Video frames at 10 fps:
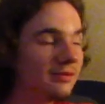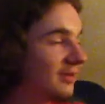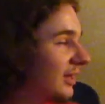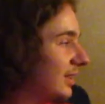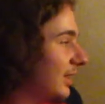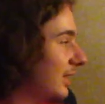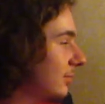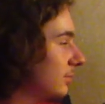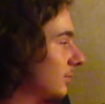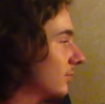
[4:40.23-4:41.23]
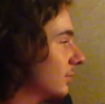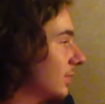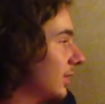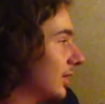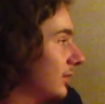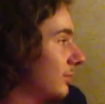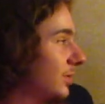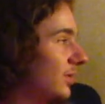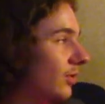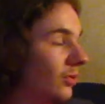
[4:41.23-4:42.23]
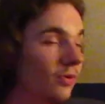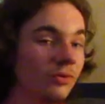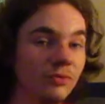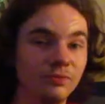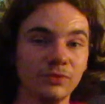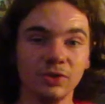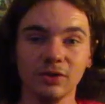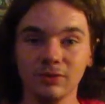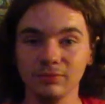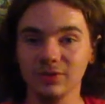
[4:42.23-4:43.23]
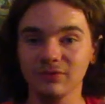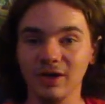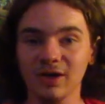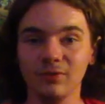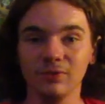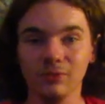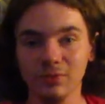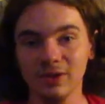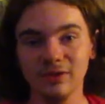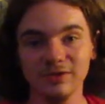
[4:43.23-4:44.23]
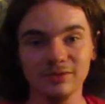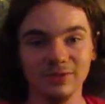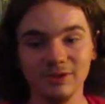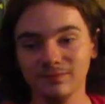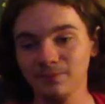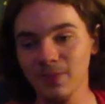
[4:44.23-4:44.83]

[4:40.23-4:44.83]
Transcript: then again, that could be the whole you know divide with realism and